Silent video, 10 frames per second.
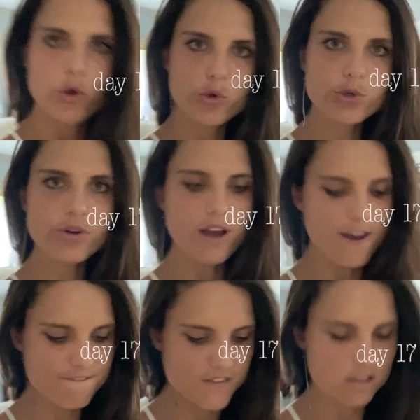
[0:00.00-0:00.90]
Ooh, I
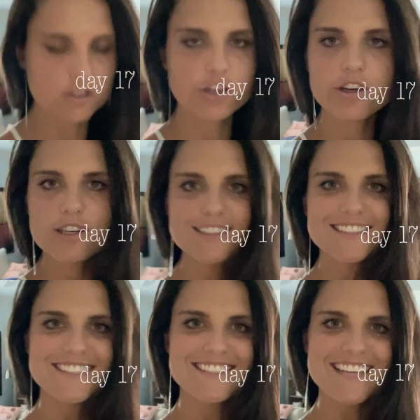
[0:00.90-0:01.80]
feel good
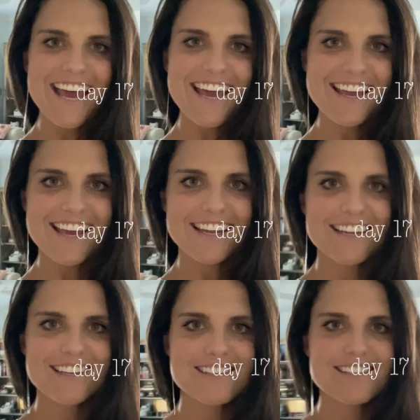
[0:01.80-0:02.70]
today. It
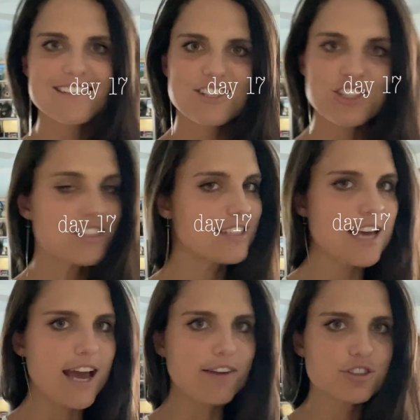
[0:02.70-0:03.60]
is just the day
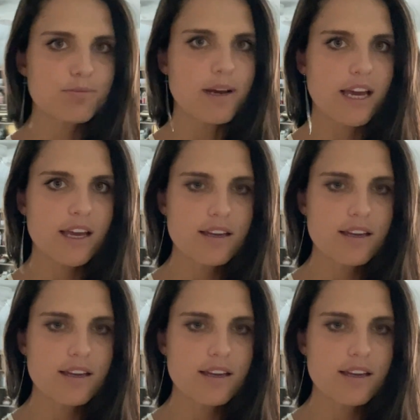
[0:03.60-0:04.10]
after my